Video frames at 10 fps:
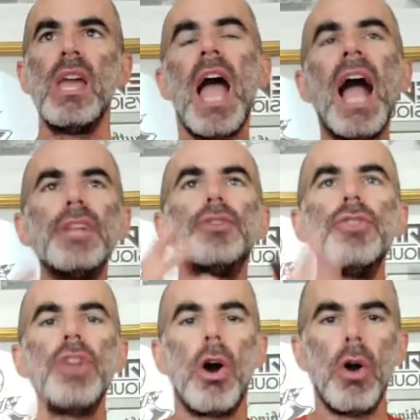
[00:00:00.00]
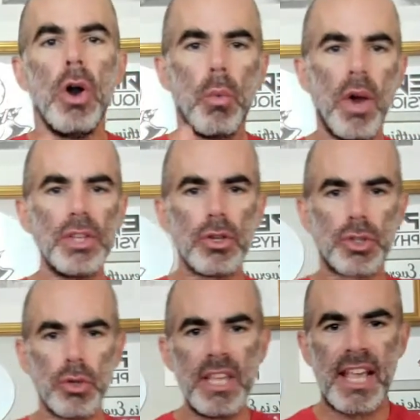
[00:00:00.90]
And you know what you're
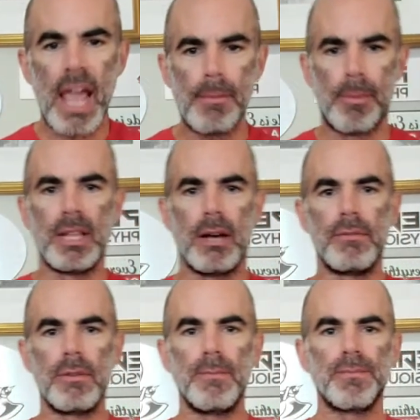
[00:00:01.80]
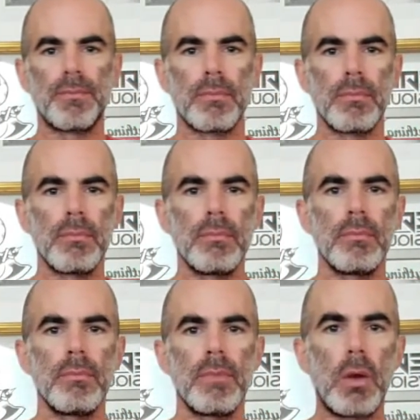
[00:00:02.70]
truly capable of?
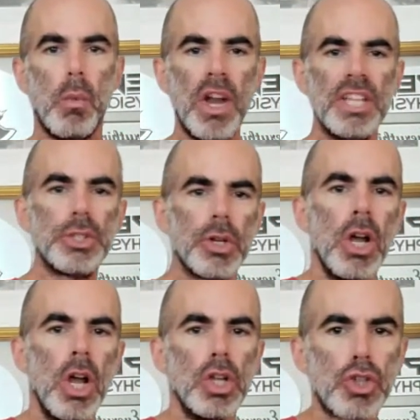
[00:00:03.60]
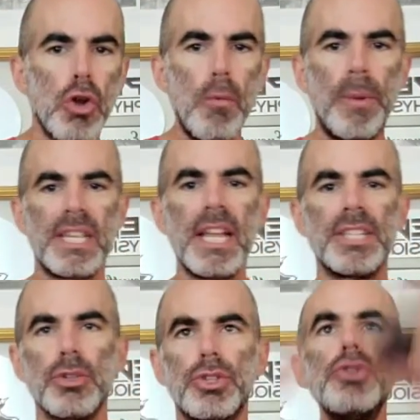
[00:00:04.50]
Like, what is your true
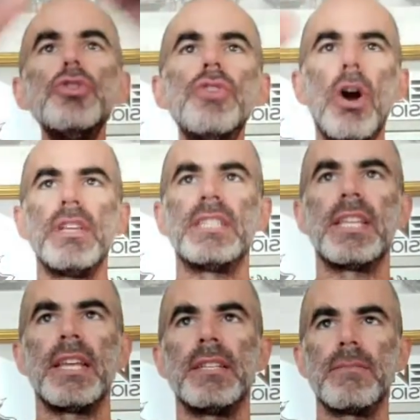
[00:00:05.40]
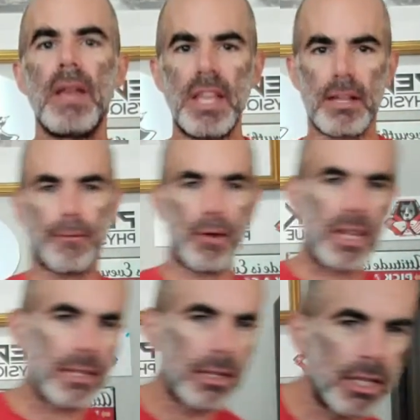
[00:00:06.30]
potential? Do you know these things? And yes,
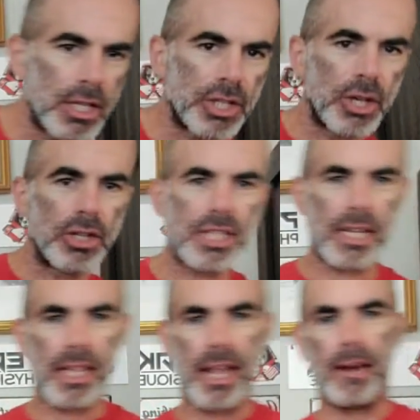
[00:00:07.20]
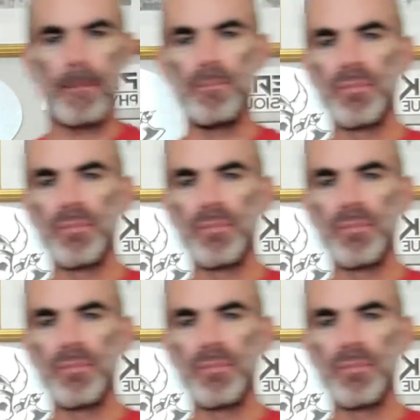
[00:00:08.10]
freak, look at this shirt. Check that out.